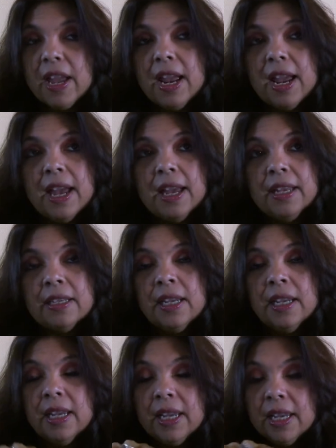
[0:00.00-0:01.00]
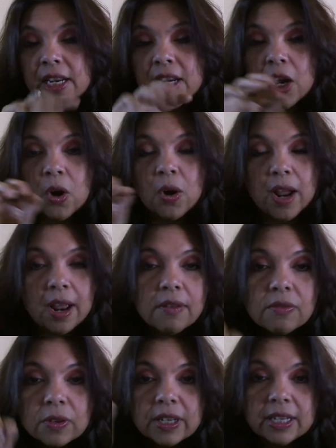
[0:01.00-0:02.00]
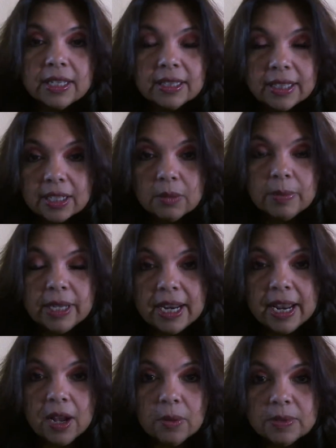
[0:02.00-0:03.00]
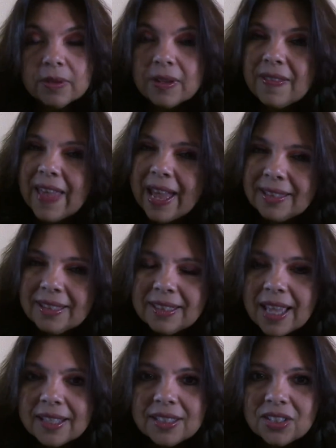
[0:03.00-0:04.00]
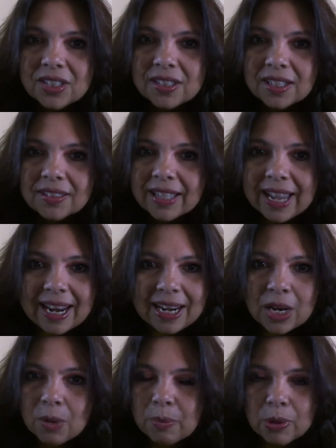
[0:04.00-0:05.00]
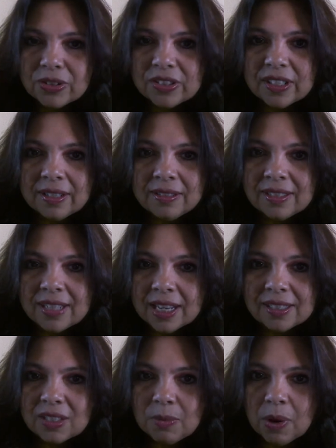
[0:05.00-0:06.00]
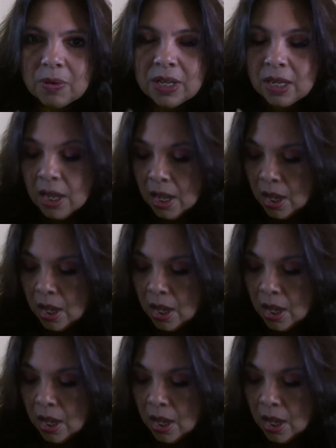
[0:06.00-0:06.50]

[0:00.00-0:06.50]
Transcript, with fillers: and you know every little bit helps okay that's that's just a lay person testimony